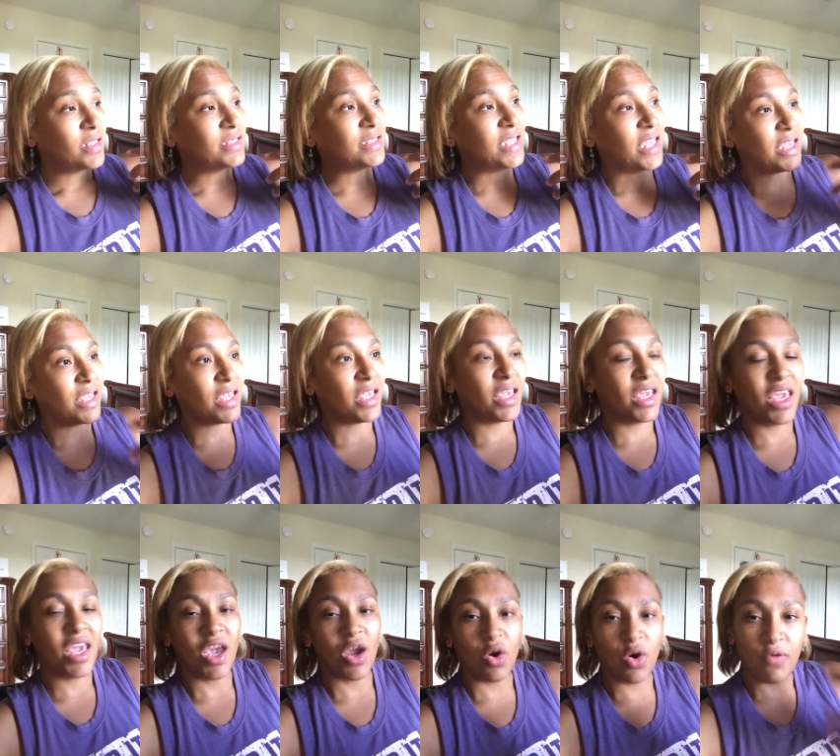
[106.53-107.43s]
taking
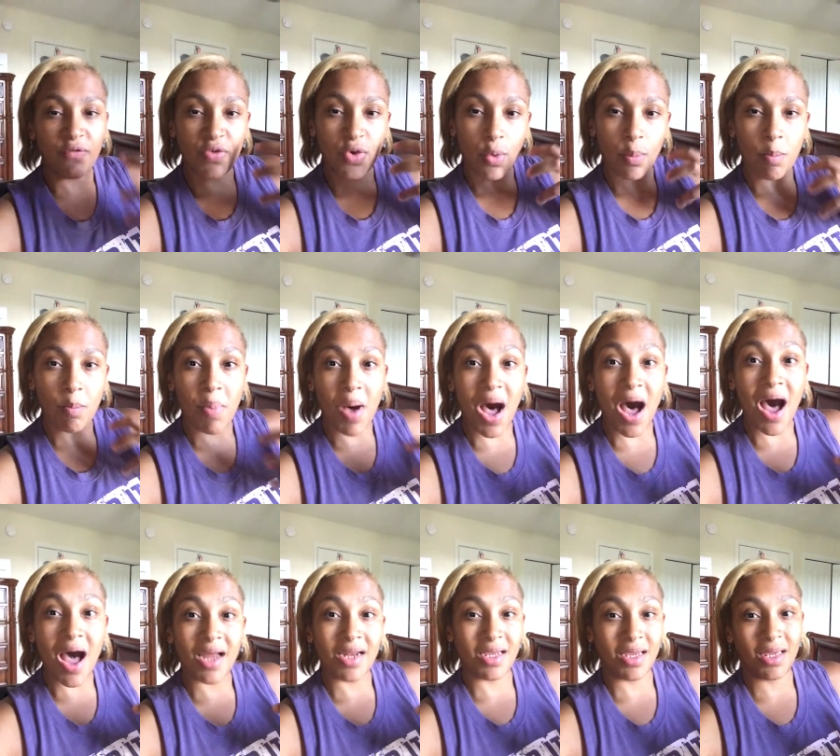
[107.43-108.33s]
care of your
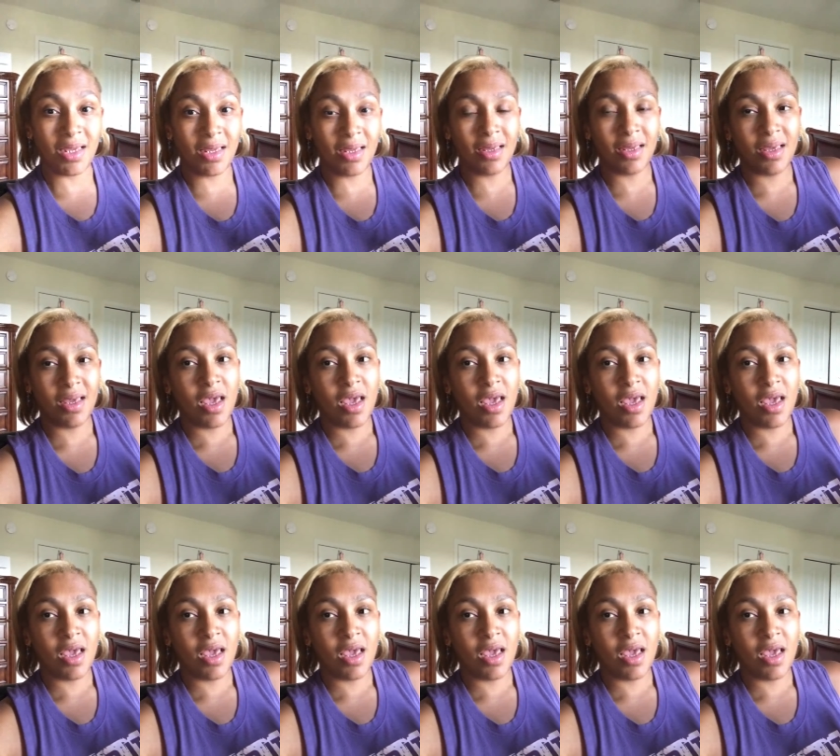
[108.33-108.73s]
body,